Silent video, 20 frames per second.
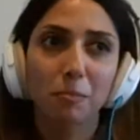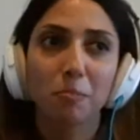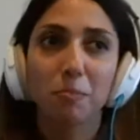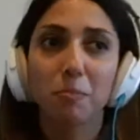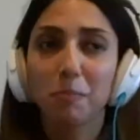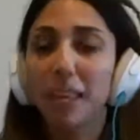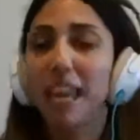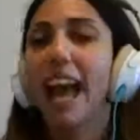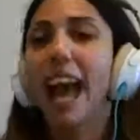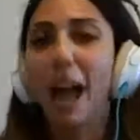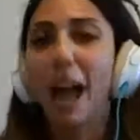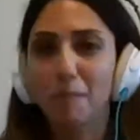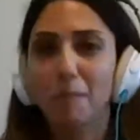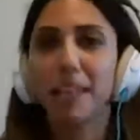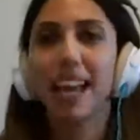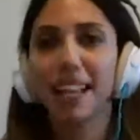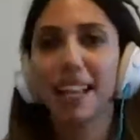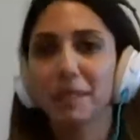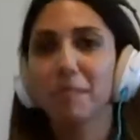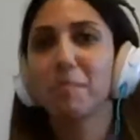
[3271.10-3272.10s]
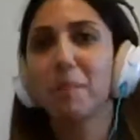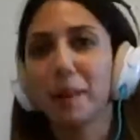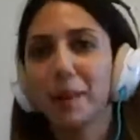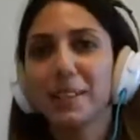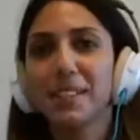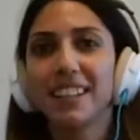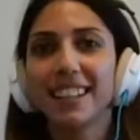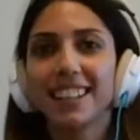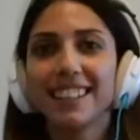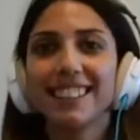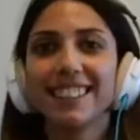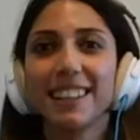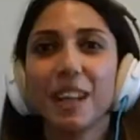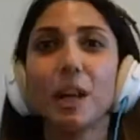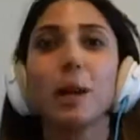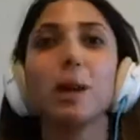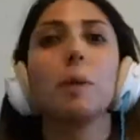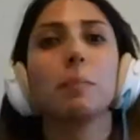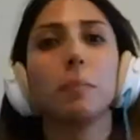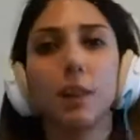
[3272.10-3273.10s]
be happy as a person,
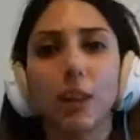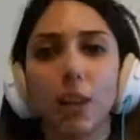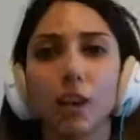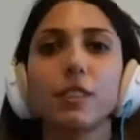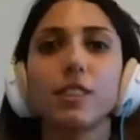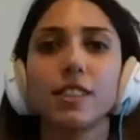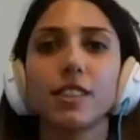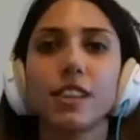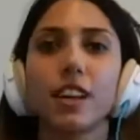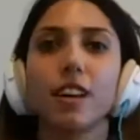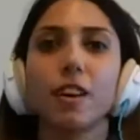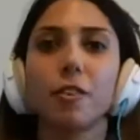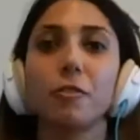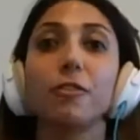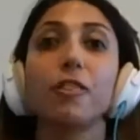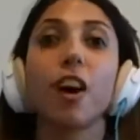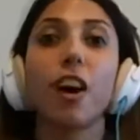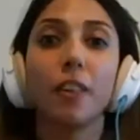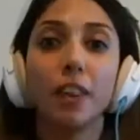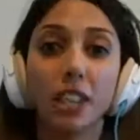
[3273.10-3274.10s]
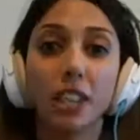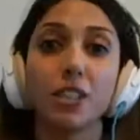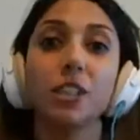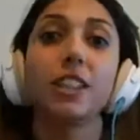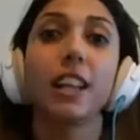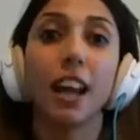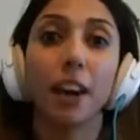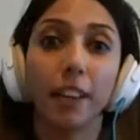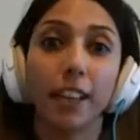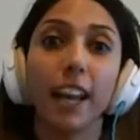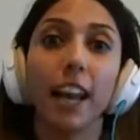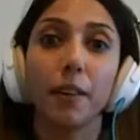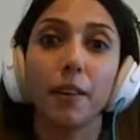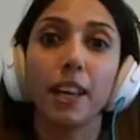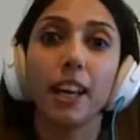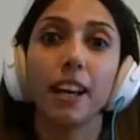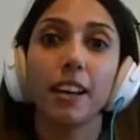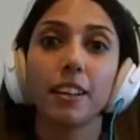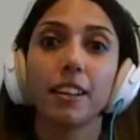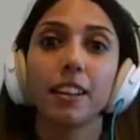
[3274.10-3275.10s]
but also flourish in our
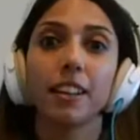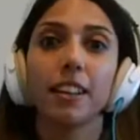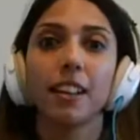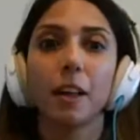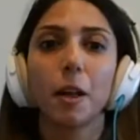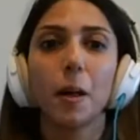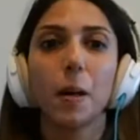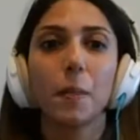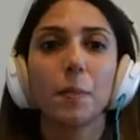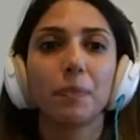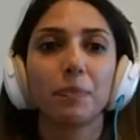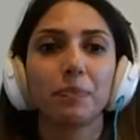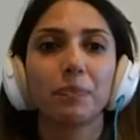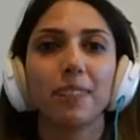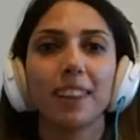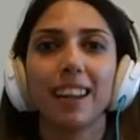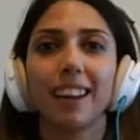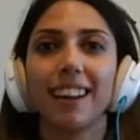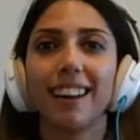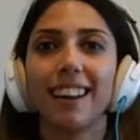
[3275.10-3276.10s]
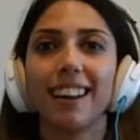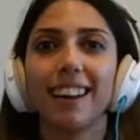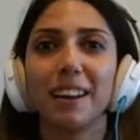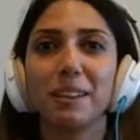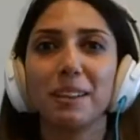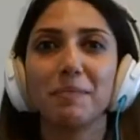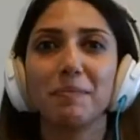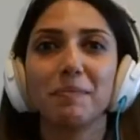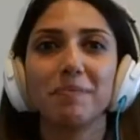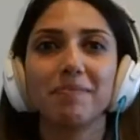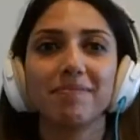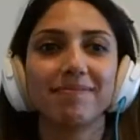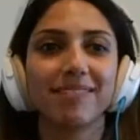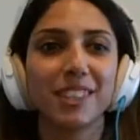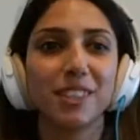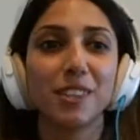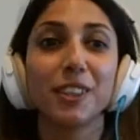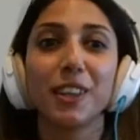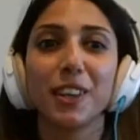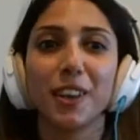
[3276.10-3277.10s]
career?
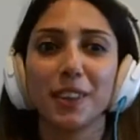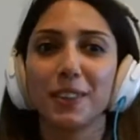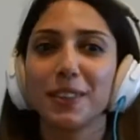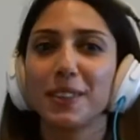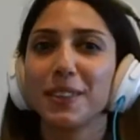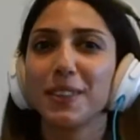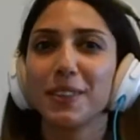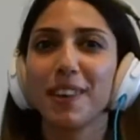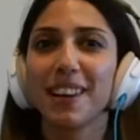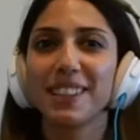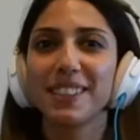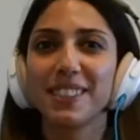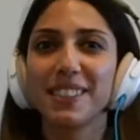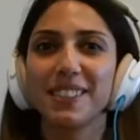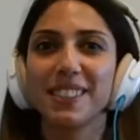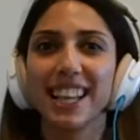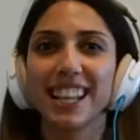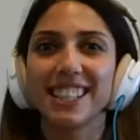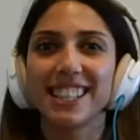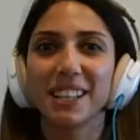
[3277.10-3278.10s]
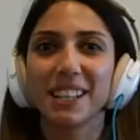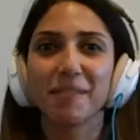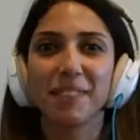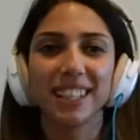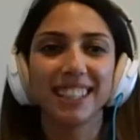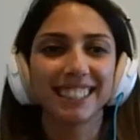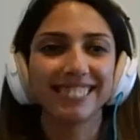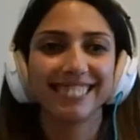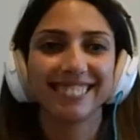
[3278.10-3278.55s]
Sukhian, do you want to say something?